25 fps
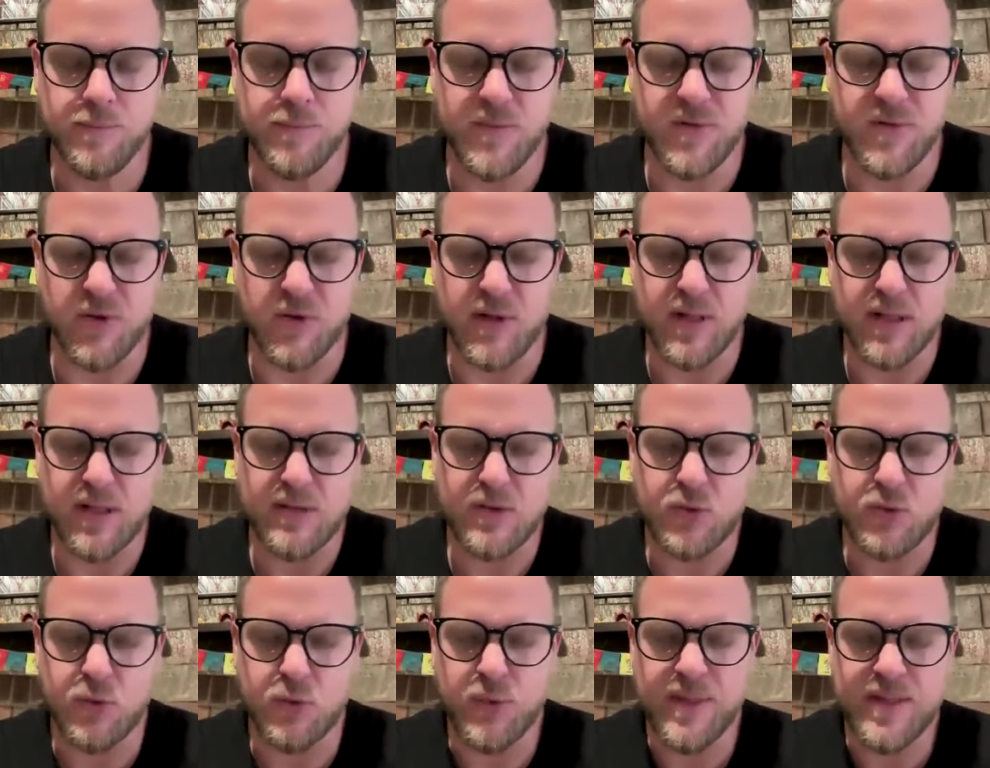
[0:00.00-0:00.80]
So there
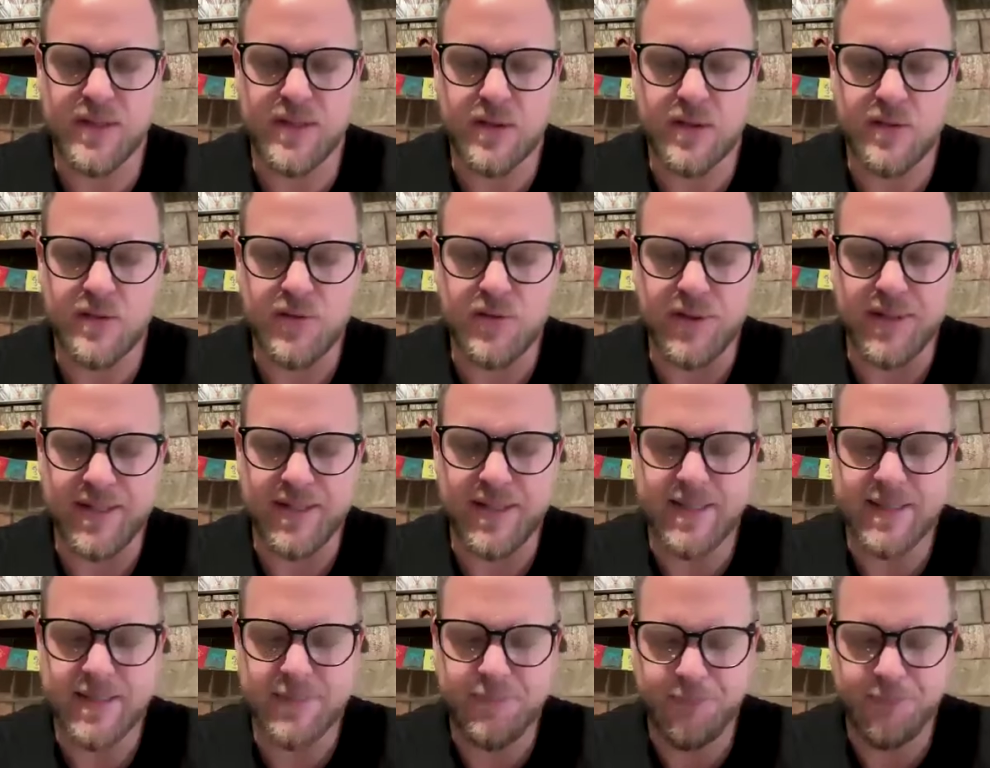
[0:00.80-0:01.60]
are two reasons for
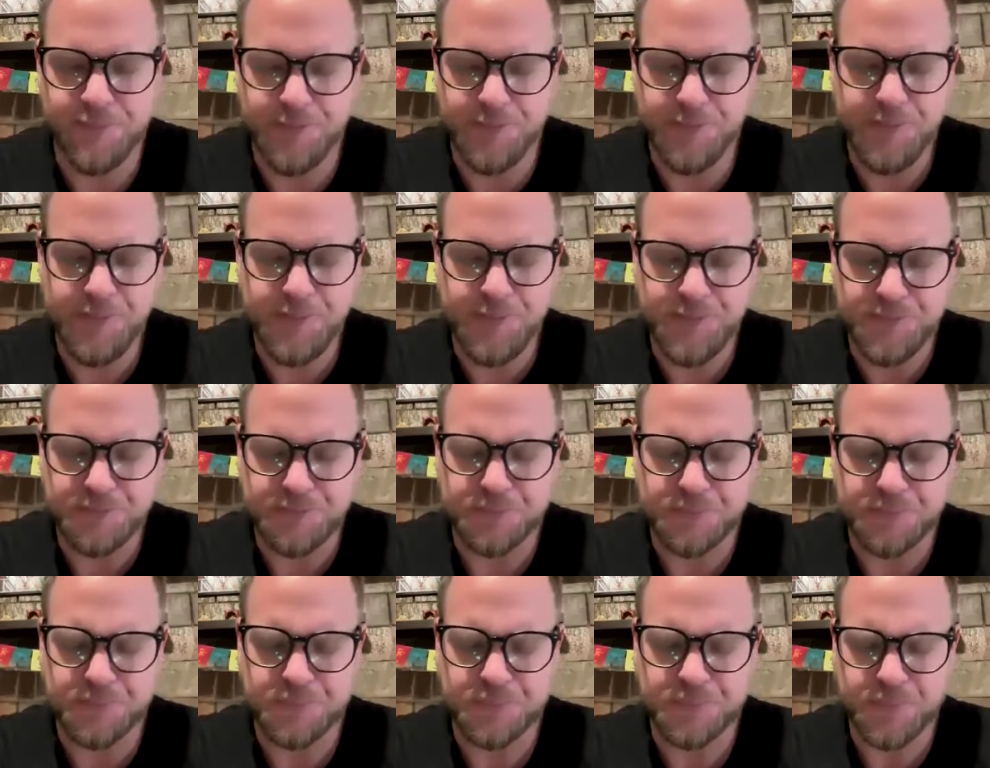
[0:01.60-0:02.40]
this.
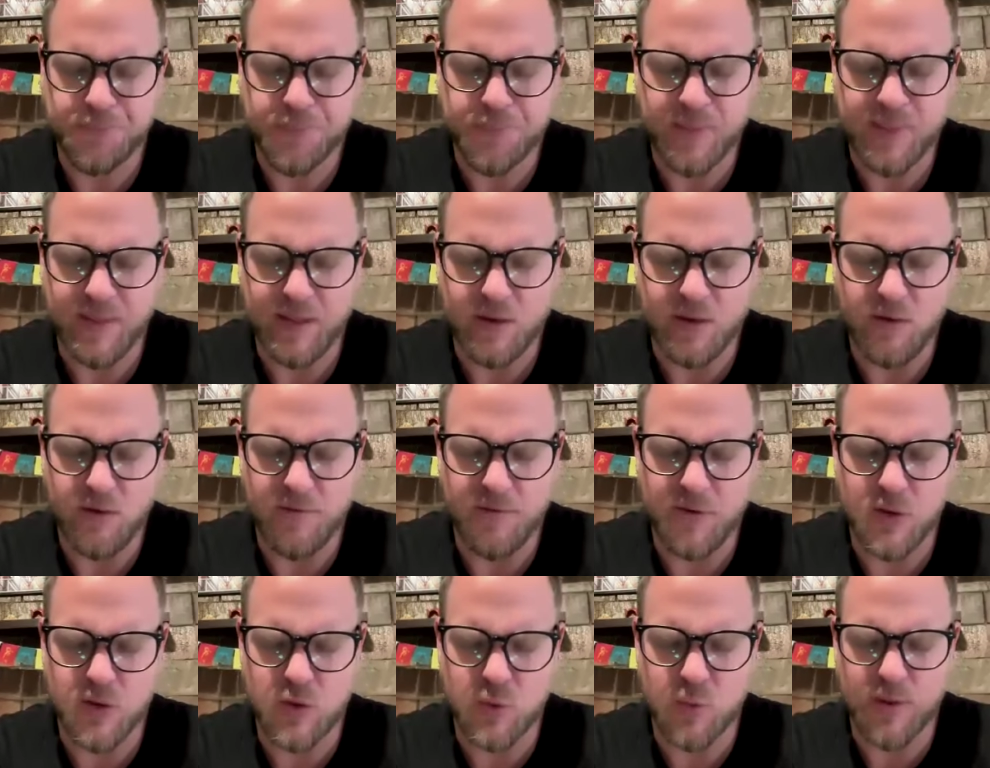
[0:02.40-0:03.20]
The
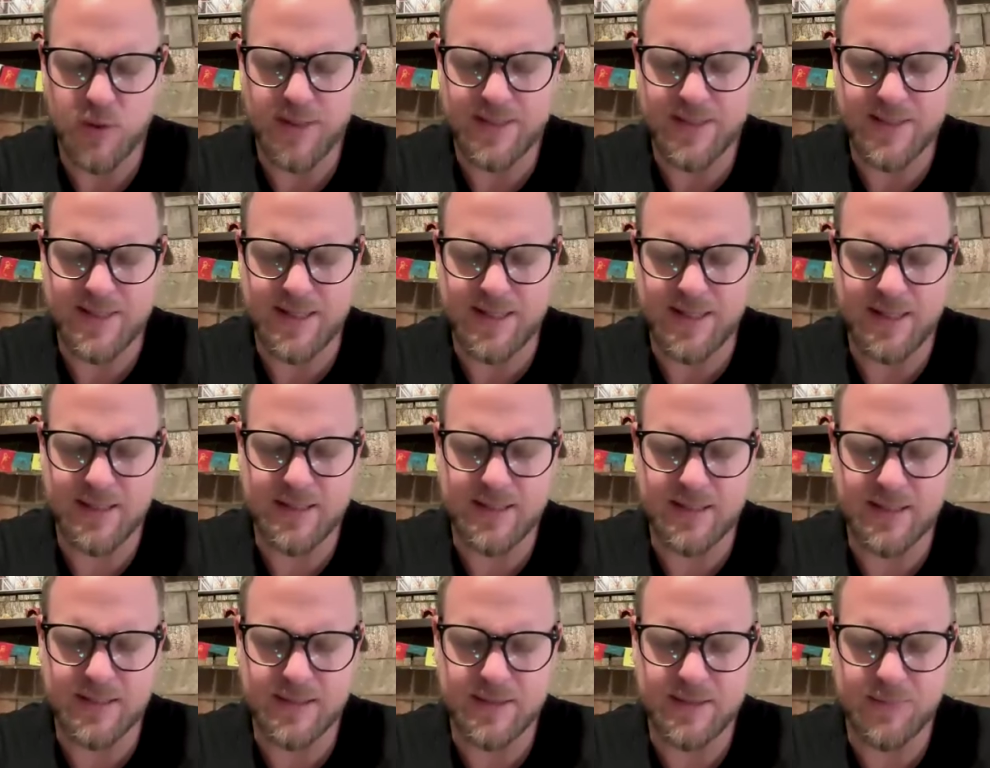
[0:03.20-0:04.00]
first one is
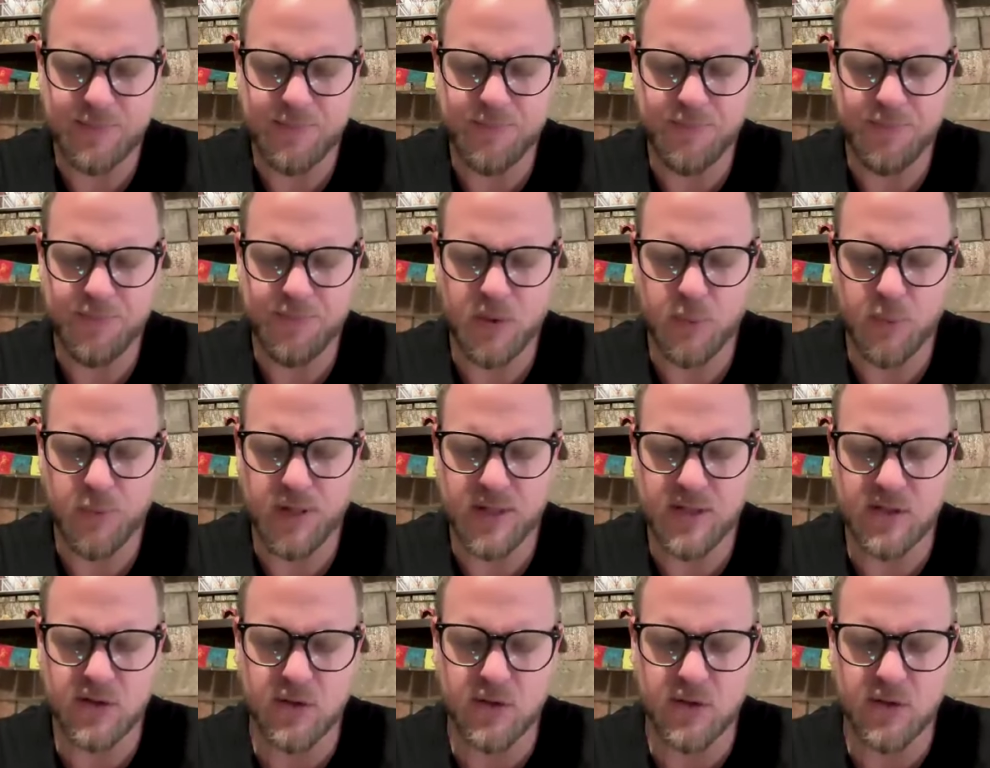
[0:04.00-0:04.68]
that we are